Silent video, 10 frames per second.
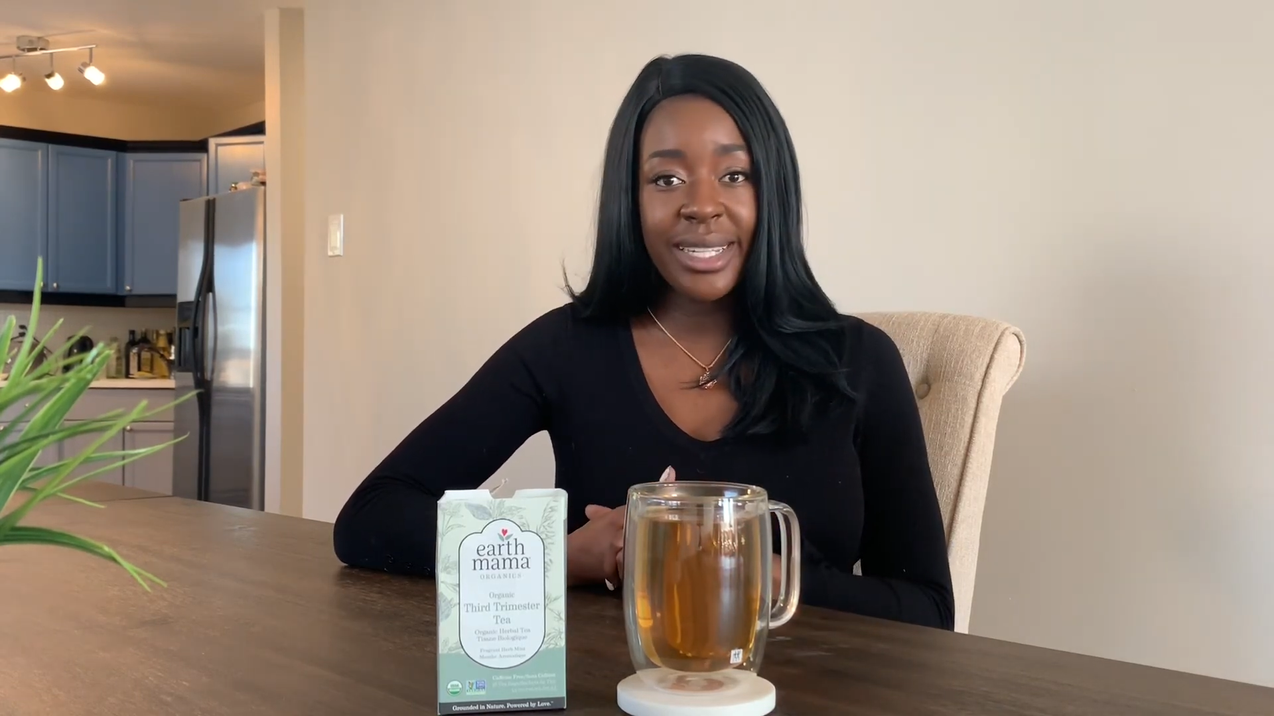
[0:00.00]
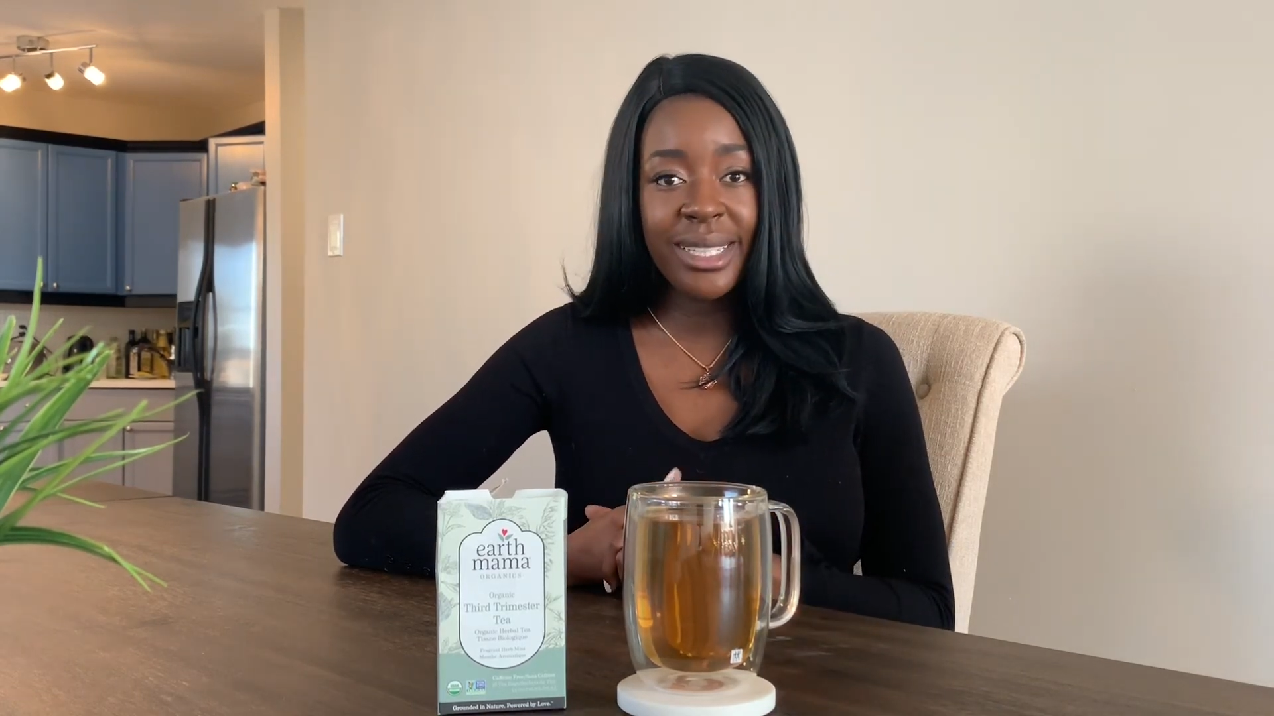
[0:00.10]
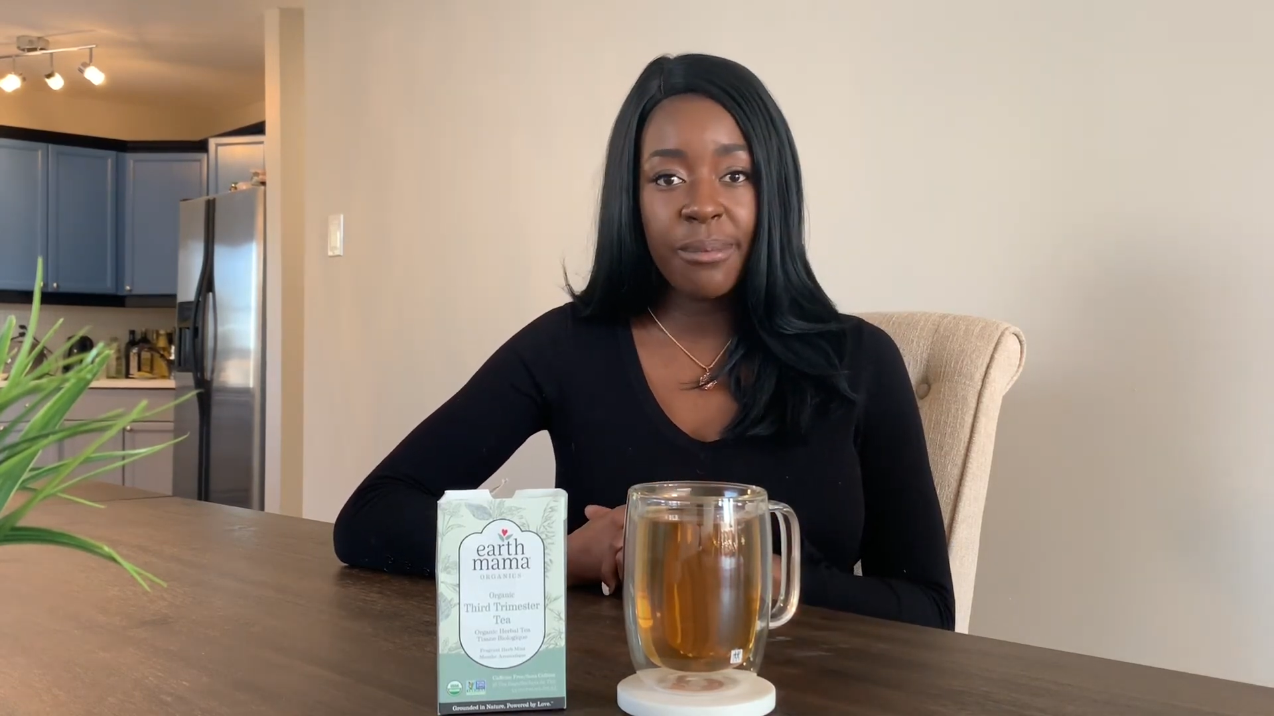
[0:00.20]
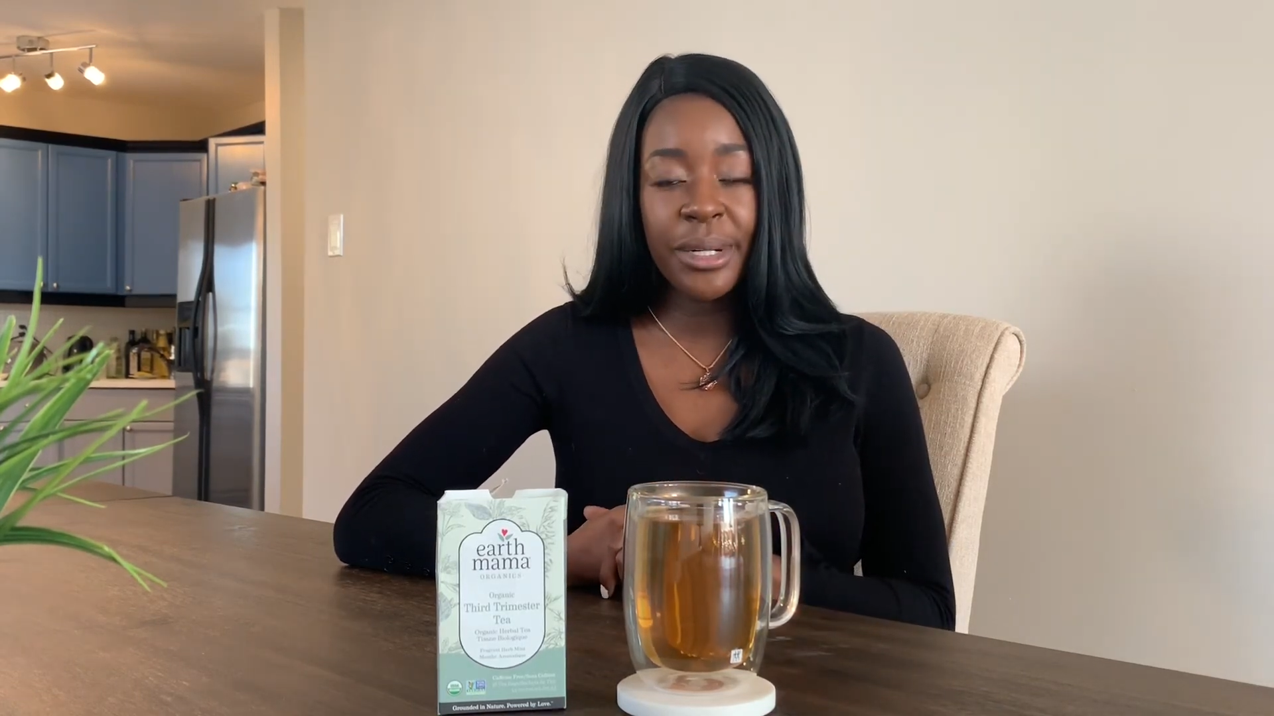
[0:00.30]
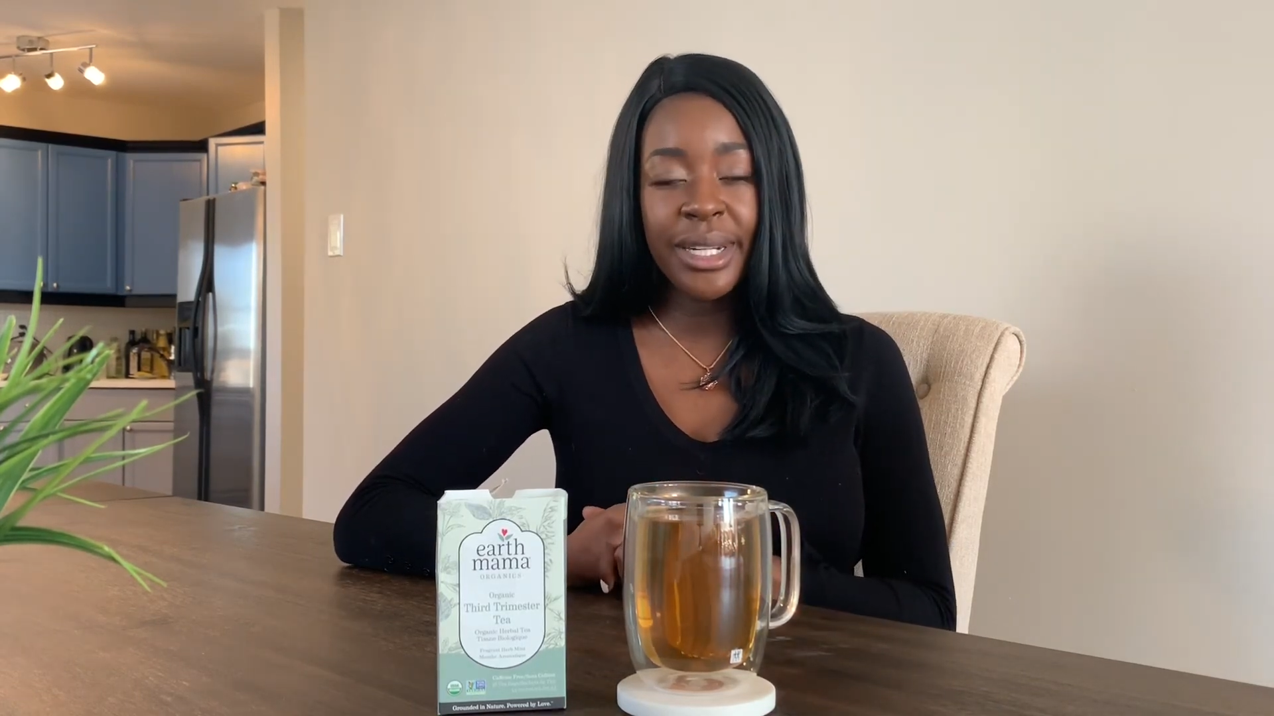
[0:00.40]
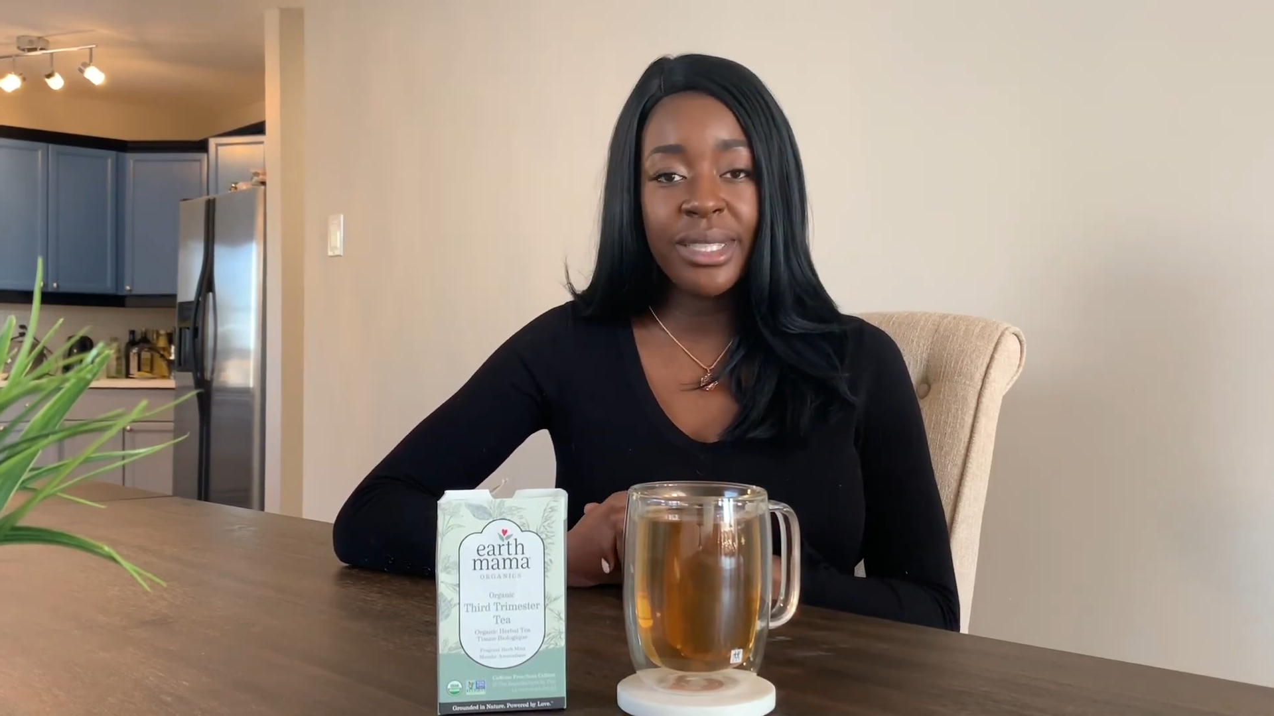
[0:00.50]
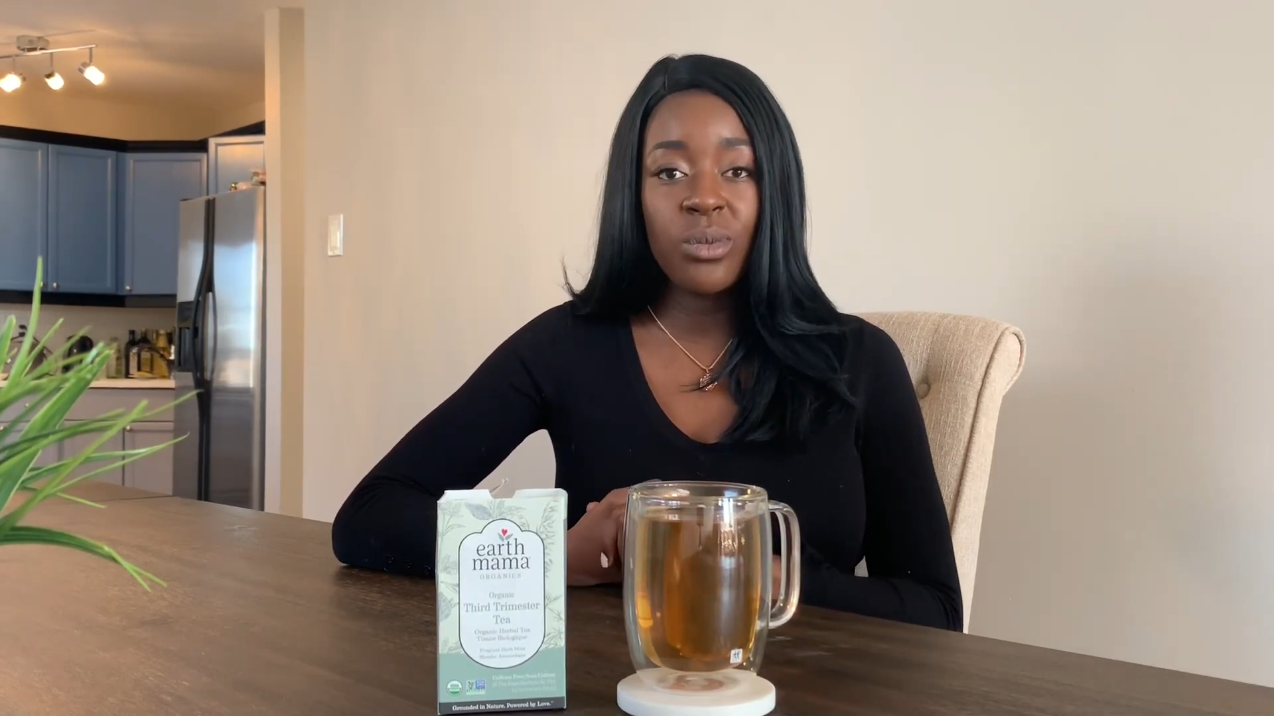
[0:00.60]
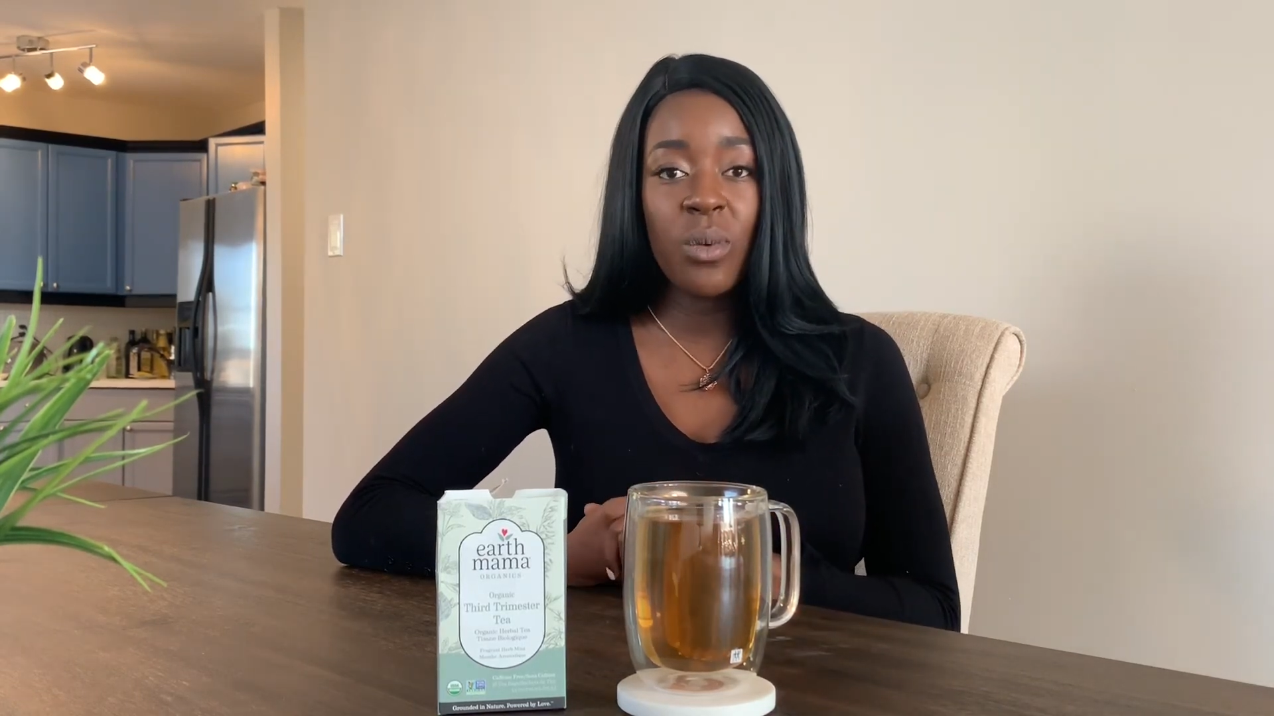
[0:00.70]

to experience